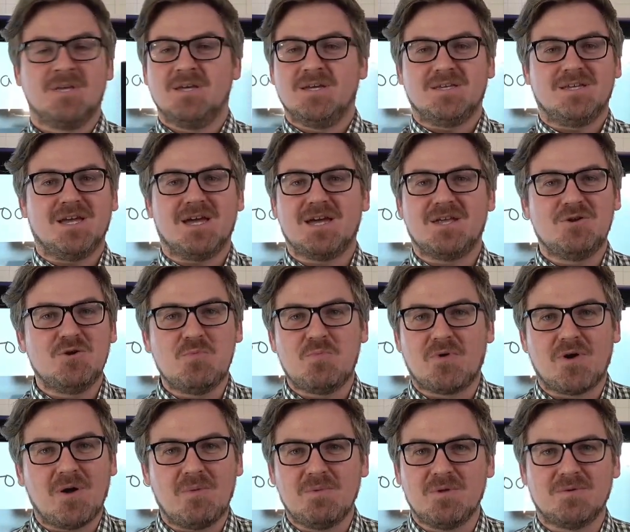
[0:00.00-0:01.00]
yeah, no
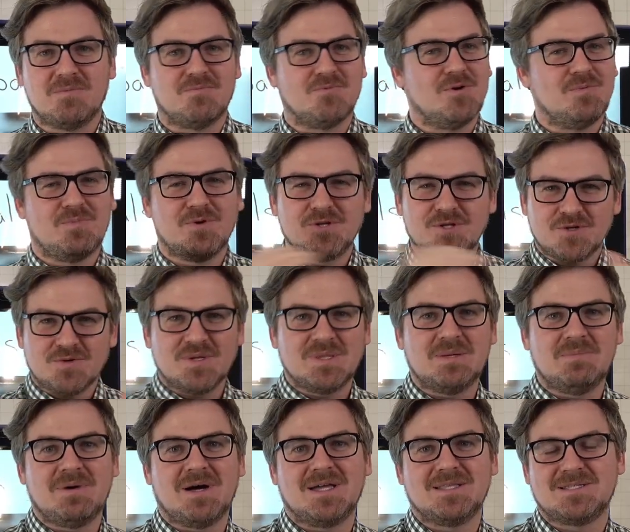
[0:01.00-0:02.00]
problem, we'll put you in
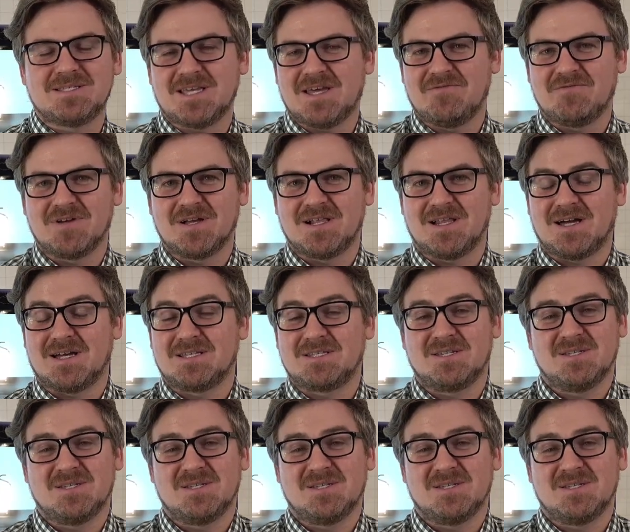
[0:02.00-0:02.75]
the band 7 class,